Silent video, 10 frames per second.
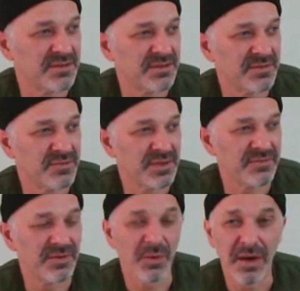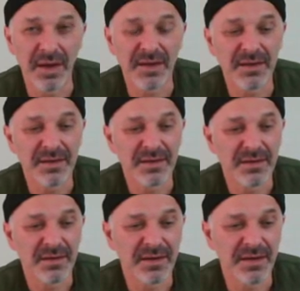were giving way
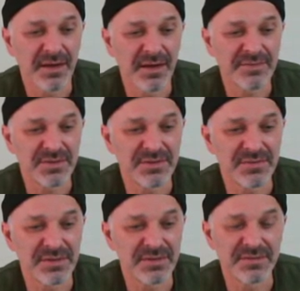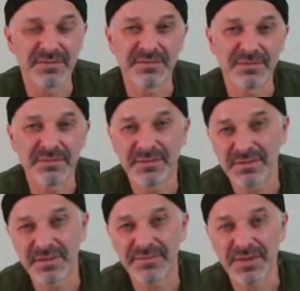after 2 years, and
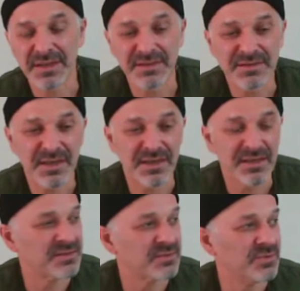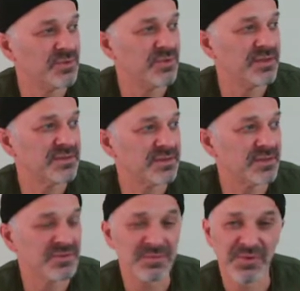I finally decided to get some new ones, and I
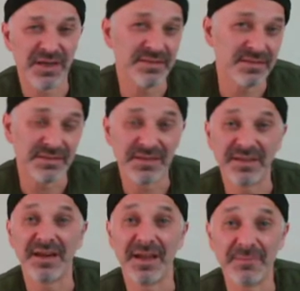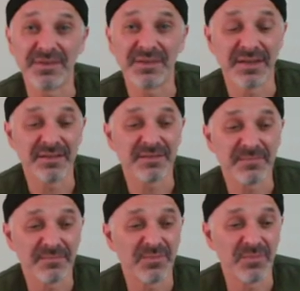was surprised to see that Amazon
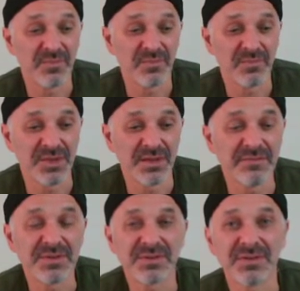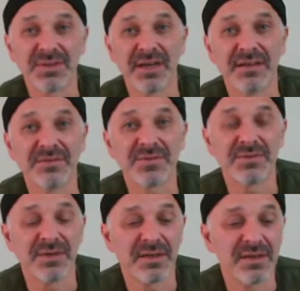delivers to China,
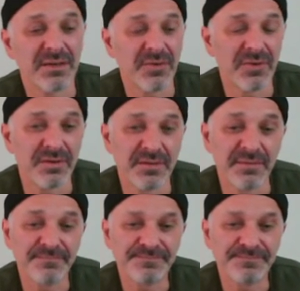so I ordered them.